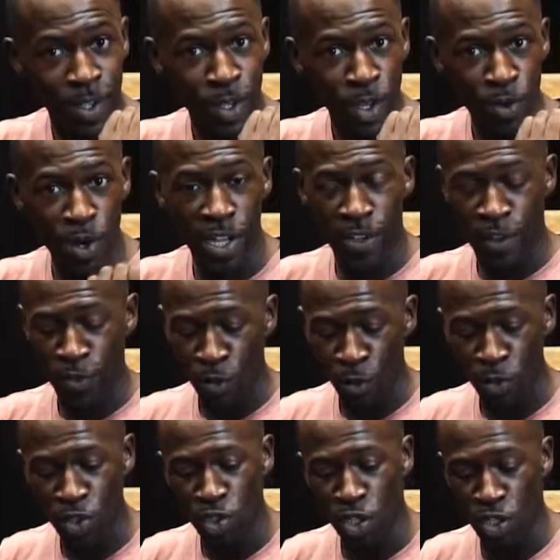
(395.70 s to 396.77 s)
All right, when
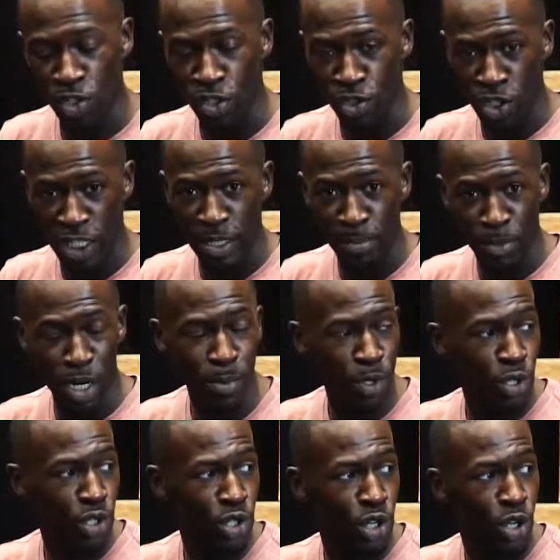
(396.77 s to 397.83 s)
we started on the standing barbell
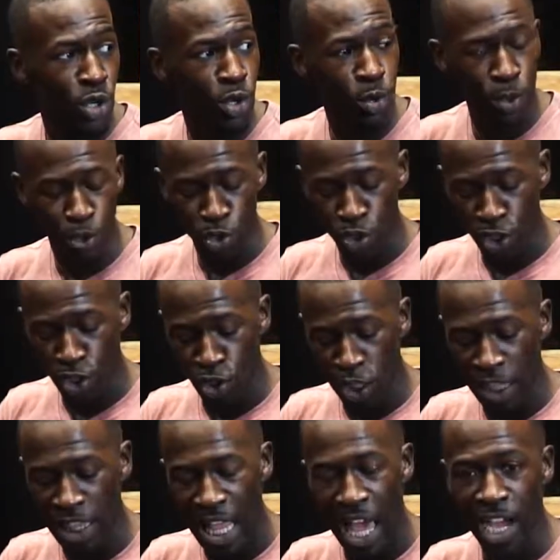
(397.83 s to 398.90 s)
curl, we were just
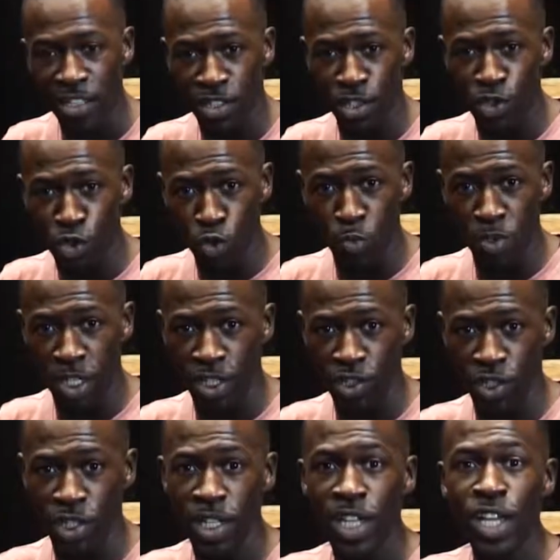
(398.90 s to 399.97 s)
locked in
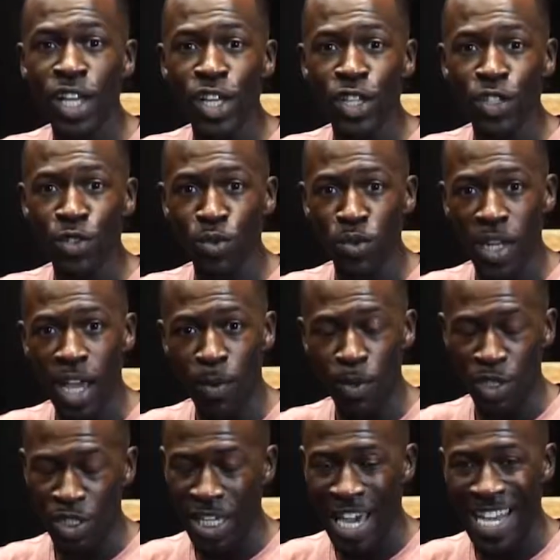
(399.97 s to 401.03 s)
supination. So now we
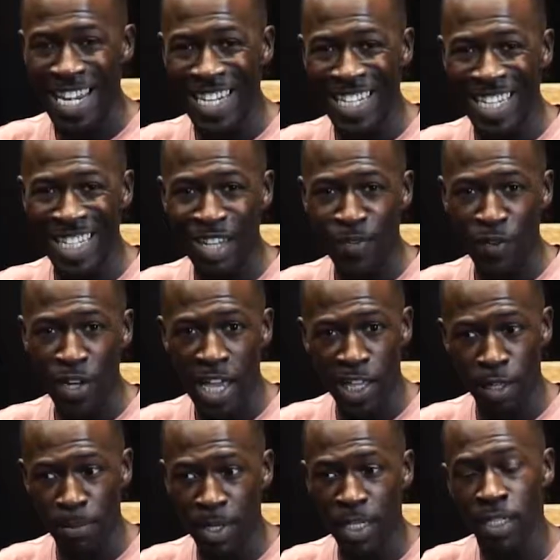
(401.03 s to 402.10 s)
just added a different
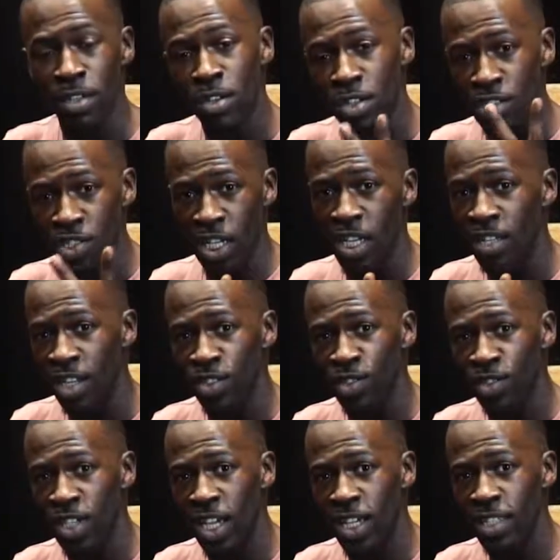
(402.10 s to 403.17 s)
element in the second
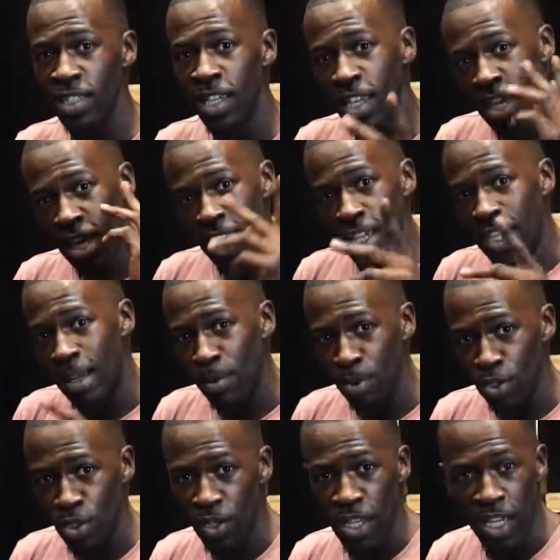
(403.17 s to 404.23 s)
exercise. And now we're
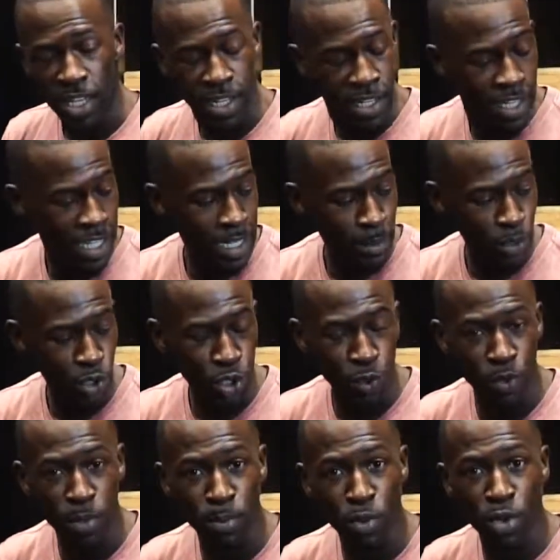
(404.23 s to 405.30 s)
gonna go ahead and I'm gonna show you
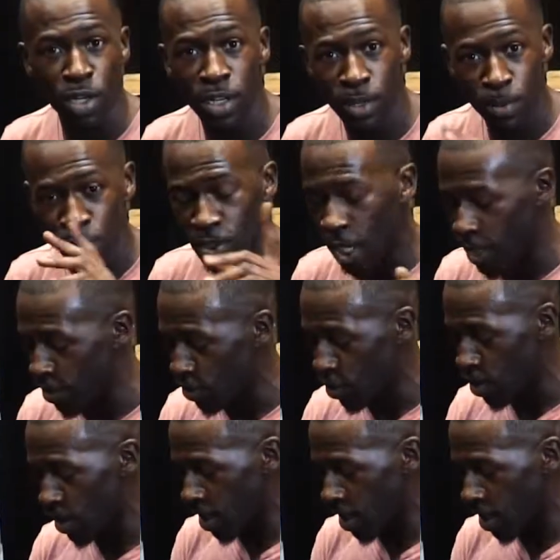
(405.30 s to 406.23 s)
one more and we'll tie this all